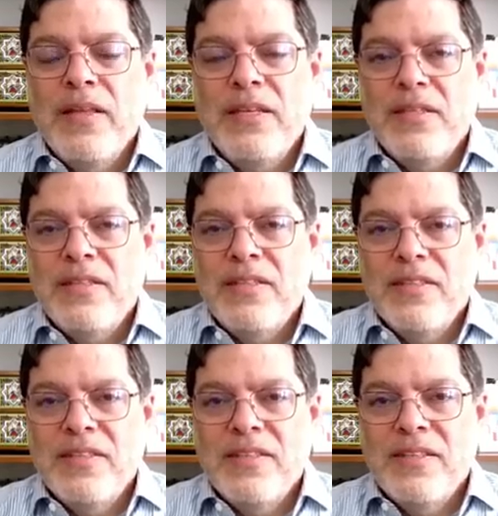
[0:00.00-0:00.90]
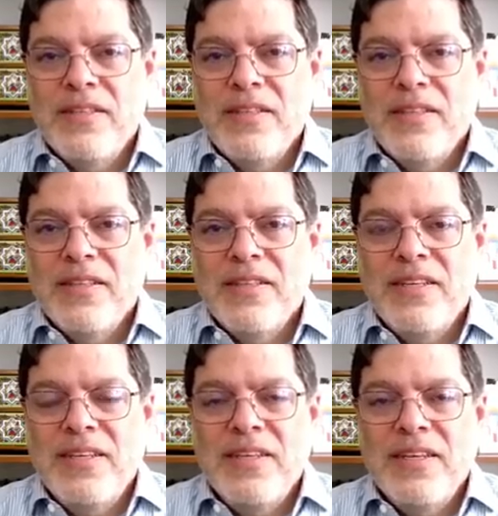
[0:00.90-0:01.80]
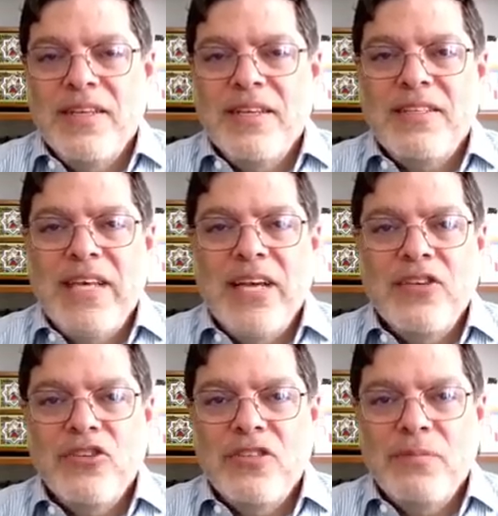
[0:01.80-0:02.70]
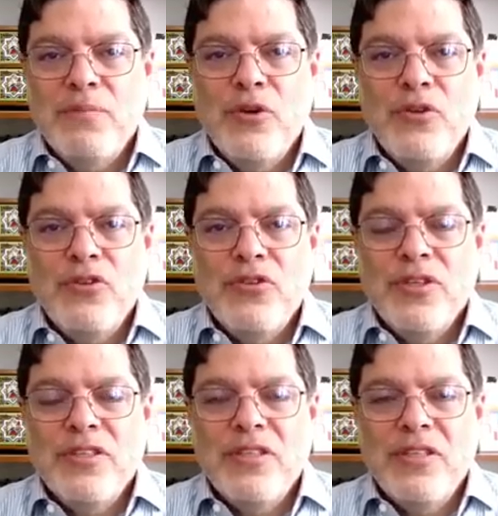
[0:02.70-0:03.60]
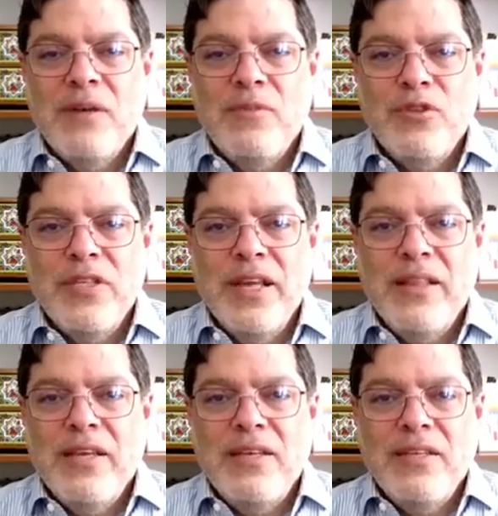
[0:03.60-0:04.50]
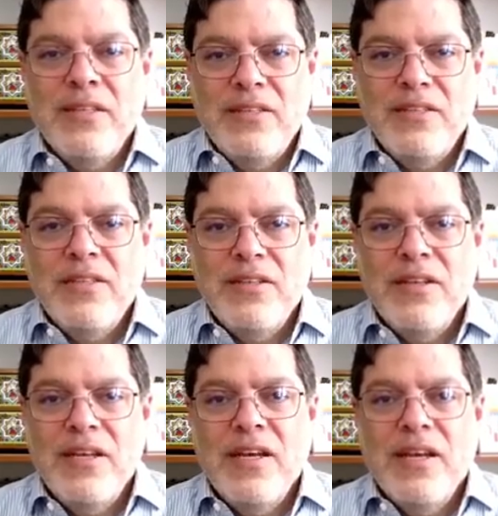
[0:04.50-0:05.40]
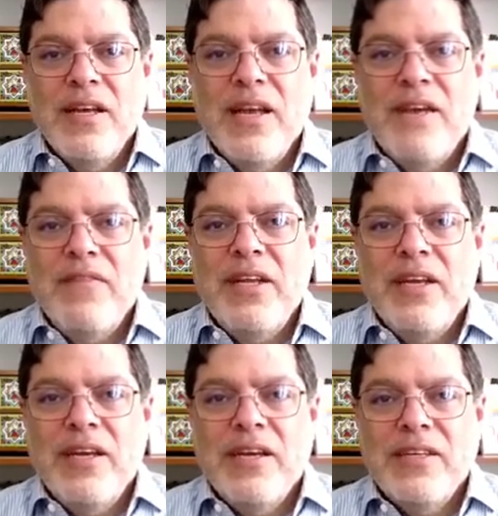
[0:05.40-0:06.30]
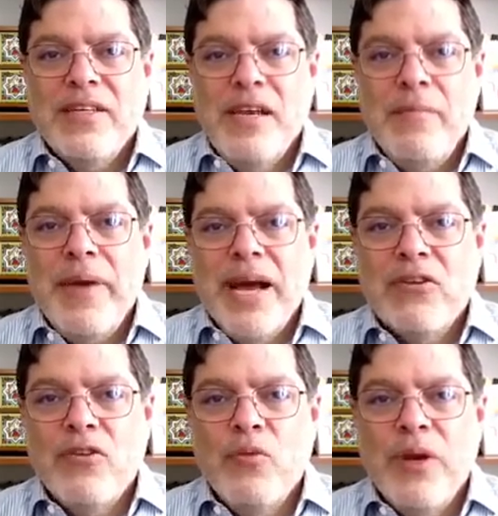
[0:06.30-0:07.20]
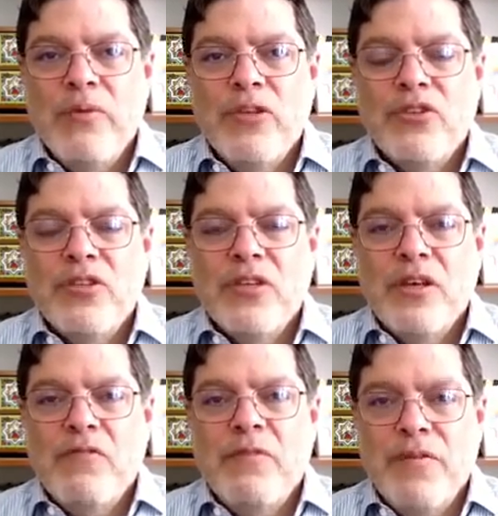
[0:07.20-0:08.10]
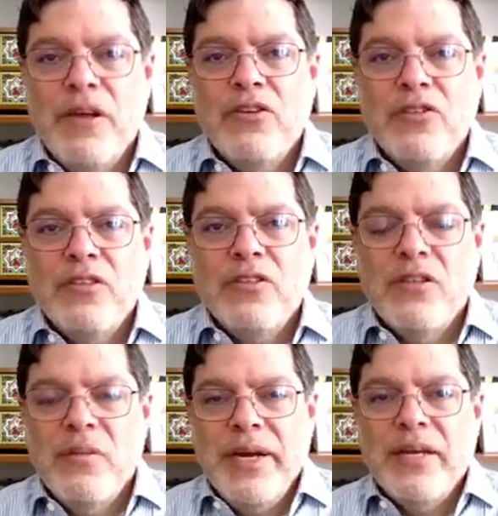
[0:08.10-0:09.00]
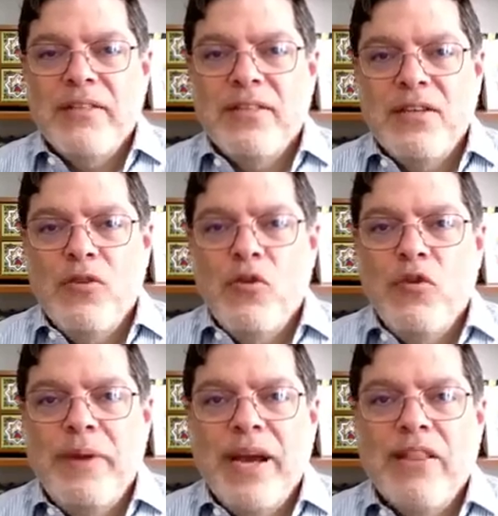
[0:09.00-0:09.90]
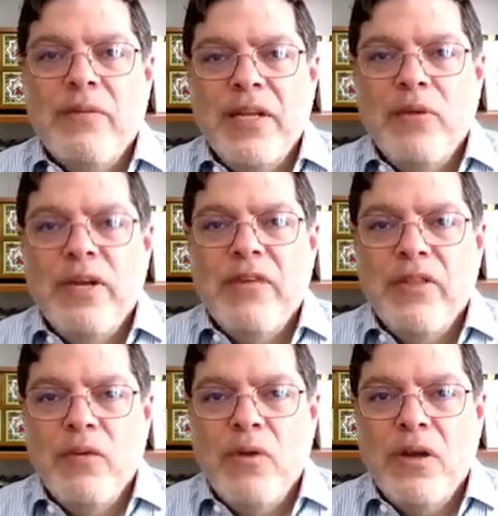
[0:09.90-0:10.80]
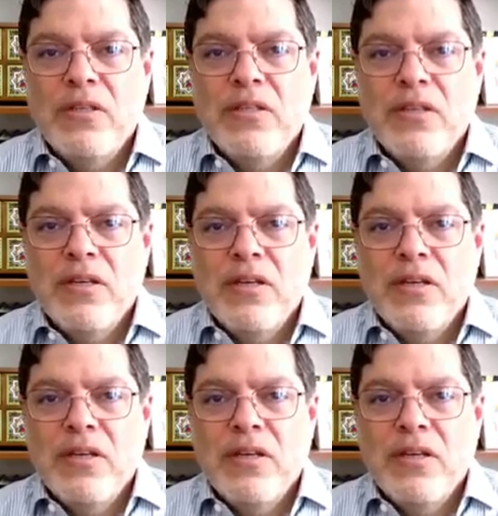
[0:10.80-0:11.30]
The sanctions imposed during Saddam Hussein, they still have an impact on the way in which the government functions. So the Americans can hold back the money whenever they want.